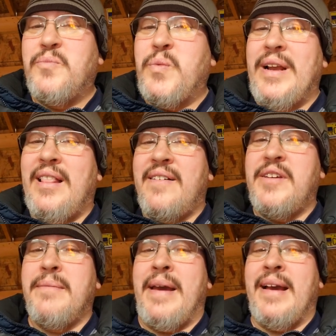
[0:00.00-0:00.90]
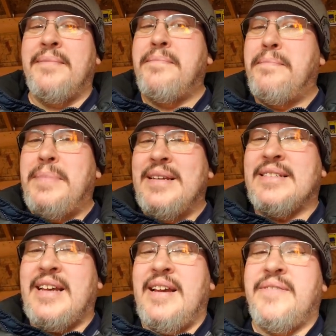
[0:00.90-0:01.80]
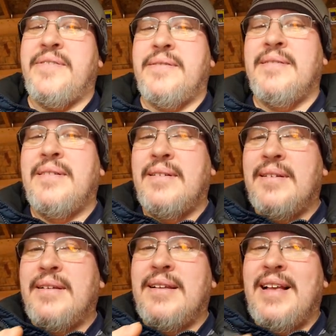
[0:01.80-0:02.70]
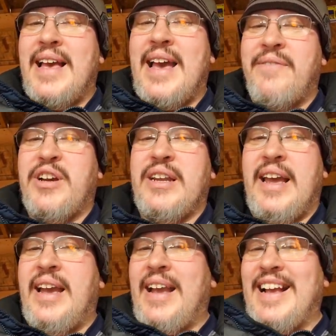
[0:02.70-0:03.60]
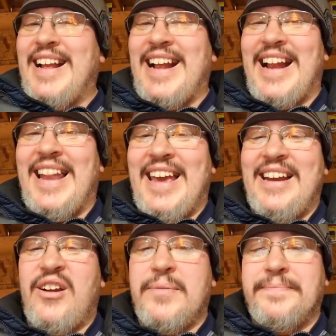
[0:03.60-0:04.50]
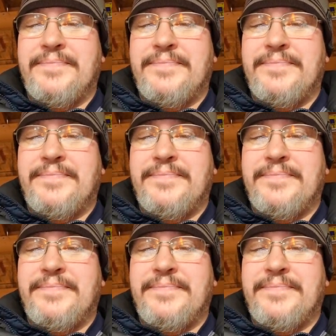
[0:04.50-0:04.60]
We love you, man. Be safe. Have a good day. Later.